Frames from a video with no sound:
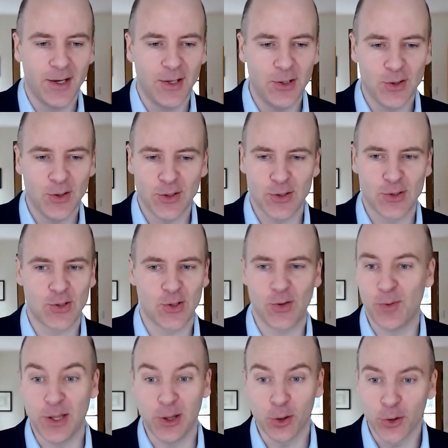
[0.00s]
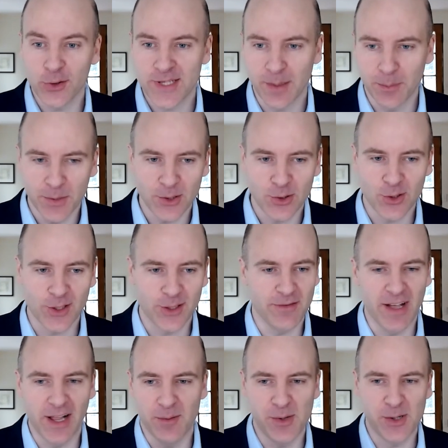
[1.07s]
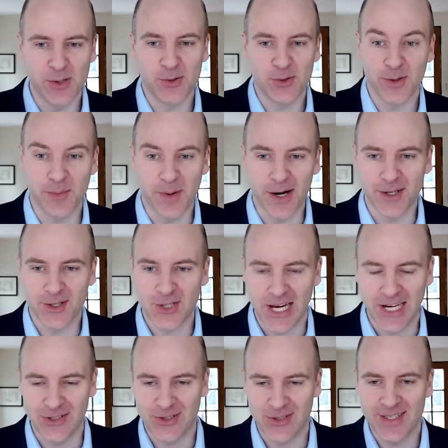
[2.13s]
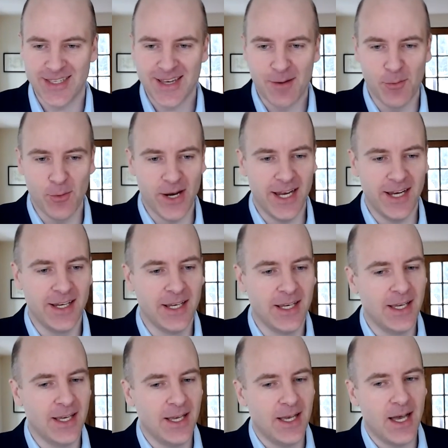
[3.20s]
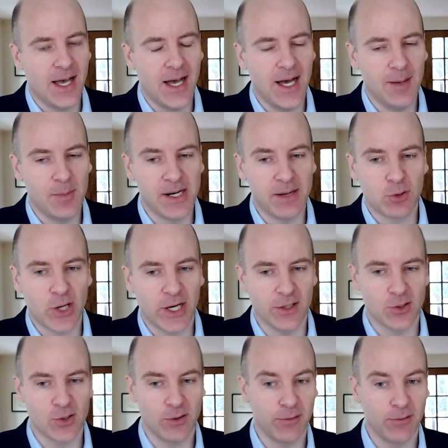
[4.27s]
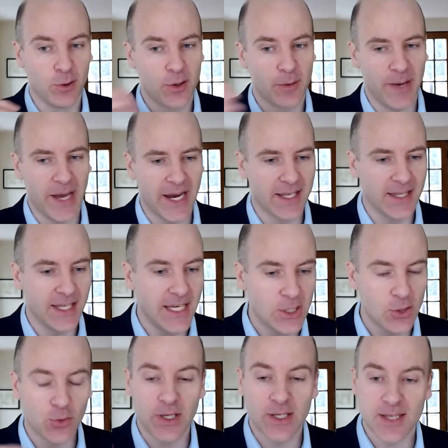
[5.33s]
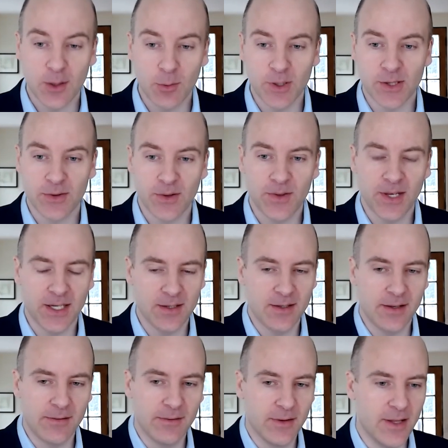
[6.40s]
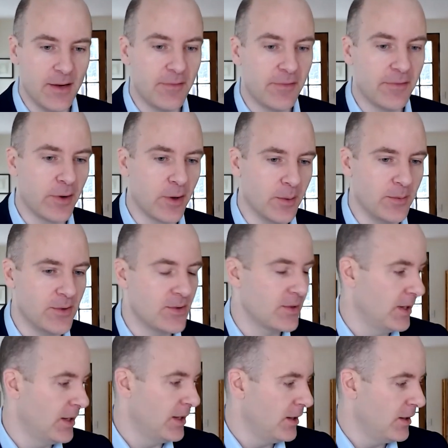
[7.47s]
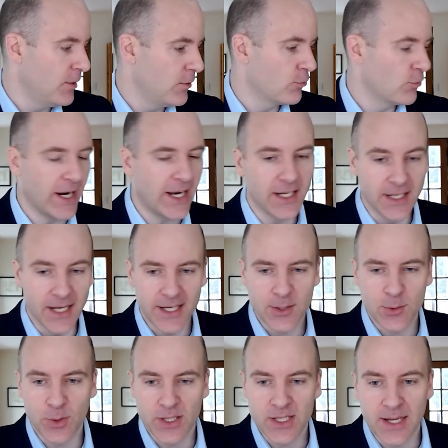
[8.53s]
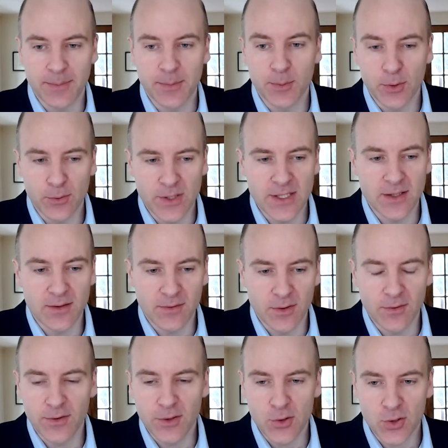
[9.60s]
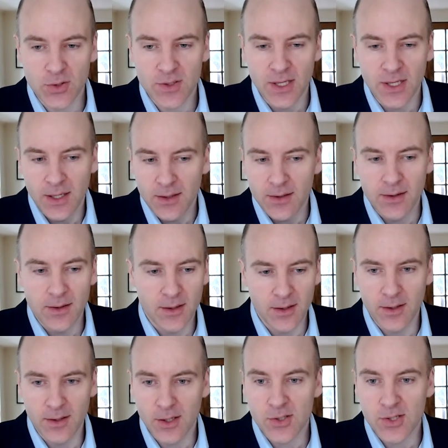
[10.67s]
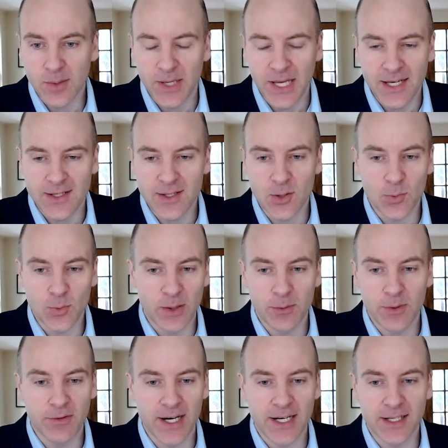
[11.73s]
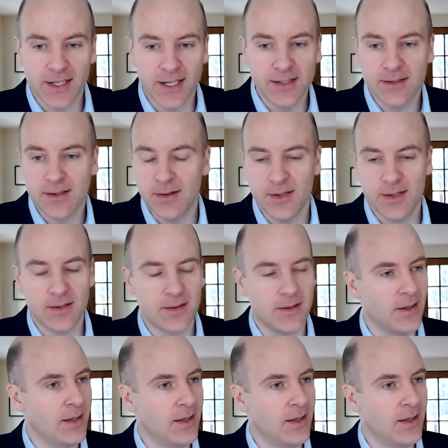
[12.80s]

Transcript: you can assert we learned something during development or the market changed in some way. But I'm trying to sort of look back at the history and say, what are the things that firms recognized were acceptable reasons for divergence? There are some cases where we recognize this